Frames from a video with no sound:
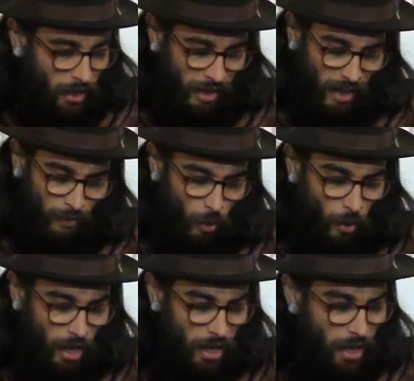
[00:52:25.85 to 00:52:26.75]
La
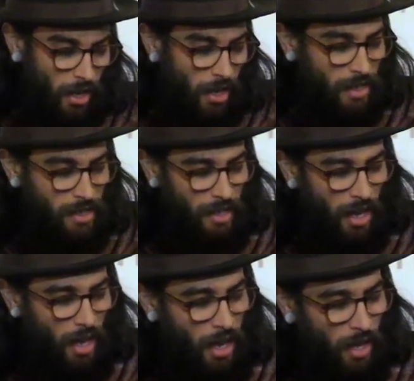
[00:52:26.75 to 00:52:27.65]
pureza
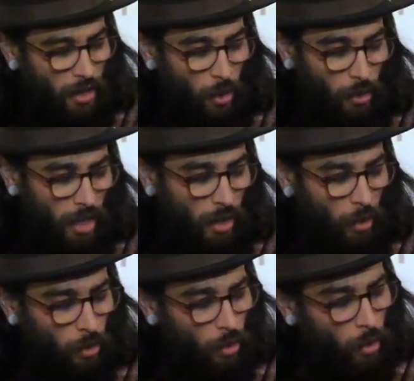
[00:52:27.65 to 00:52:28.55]
yo
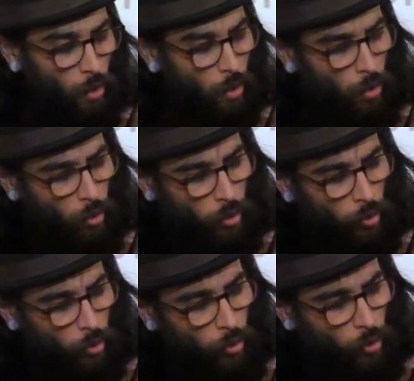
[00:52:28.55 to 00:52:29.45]
quiero
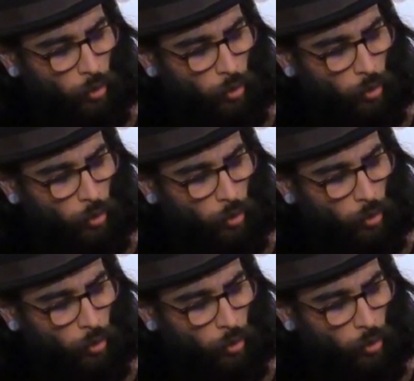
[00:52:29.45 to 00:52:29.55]
todo